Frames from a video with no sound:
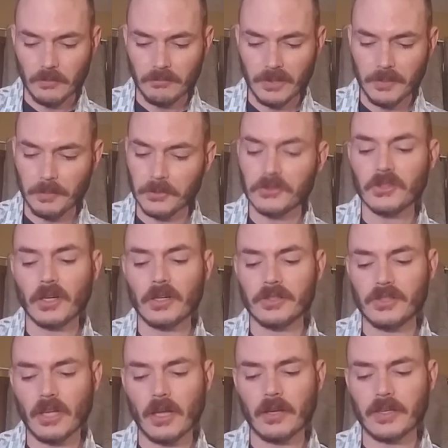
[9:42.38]
People started
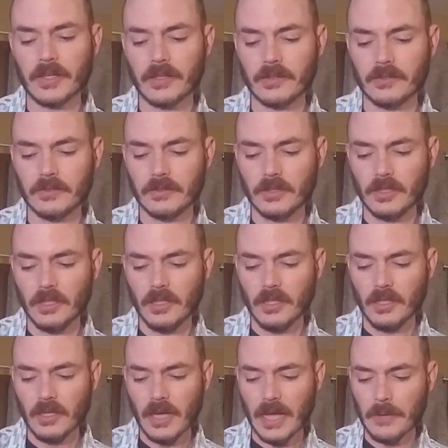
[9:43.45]
talking.
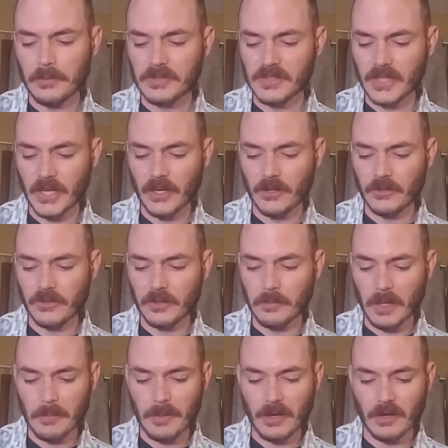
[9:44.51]
I was scared that
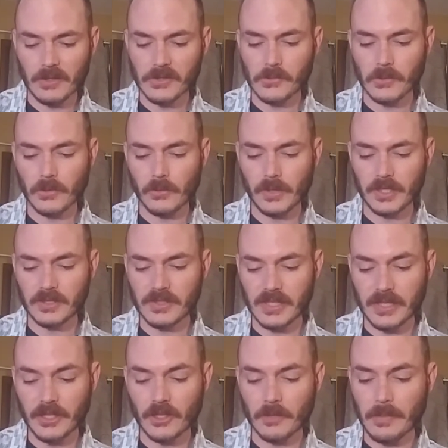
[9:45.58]
my parents were going to
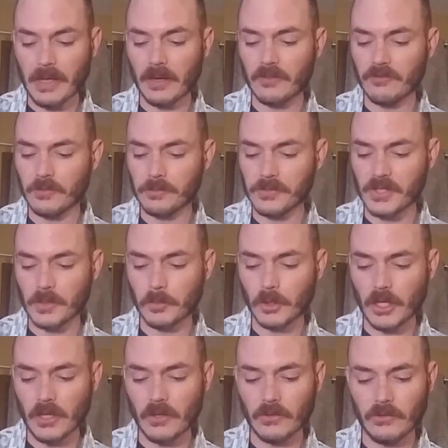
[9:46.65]
hear about it from someone
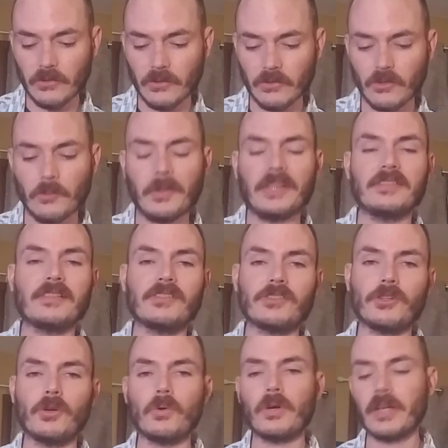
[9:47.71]
else, so my
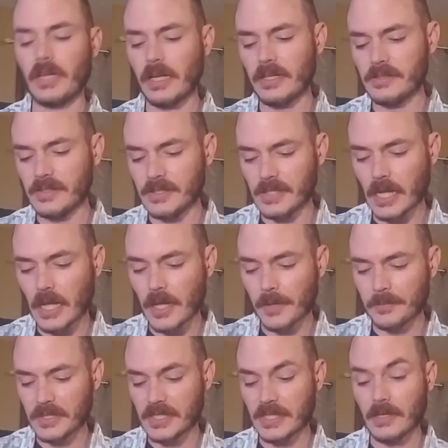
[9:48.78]
sister organized a time
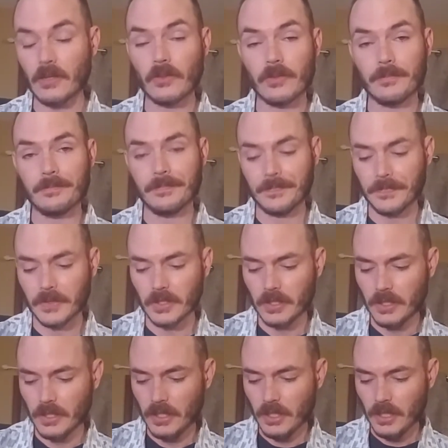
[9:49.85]
to tell them.
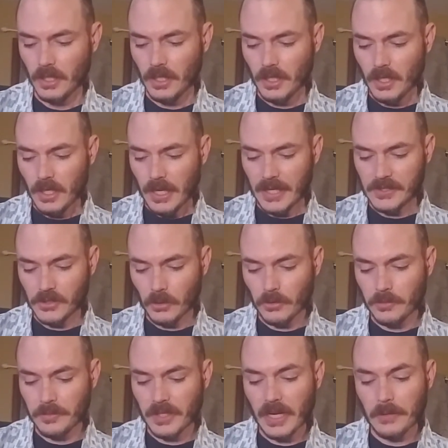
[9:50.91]
I told
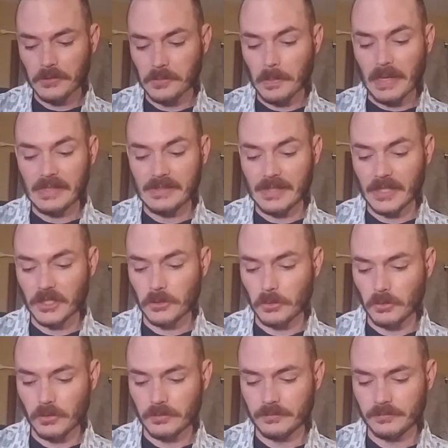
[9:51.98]
them that I was
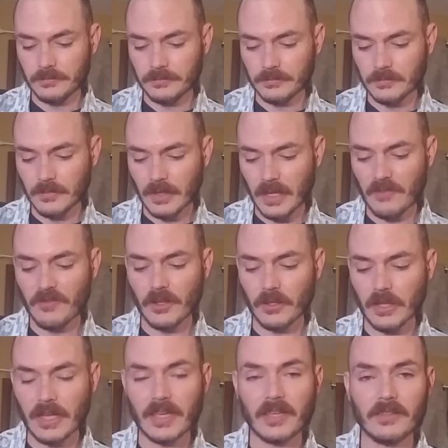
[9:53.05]
bisexual. I felt
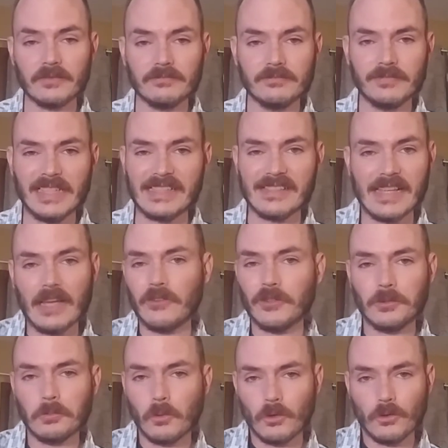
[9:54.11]
like it
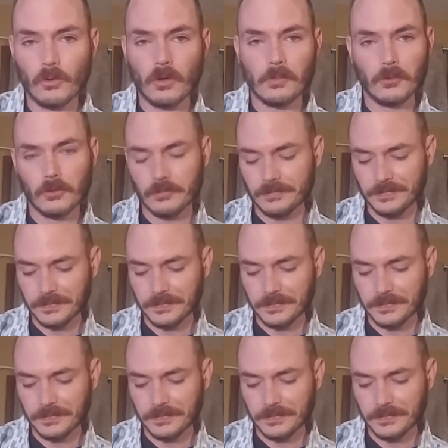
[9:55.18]
sounded more normal.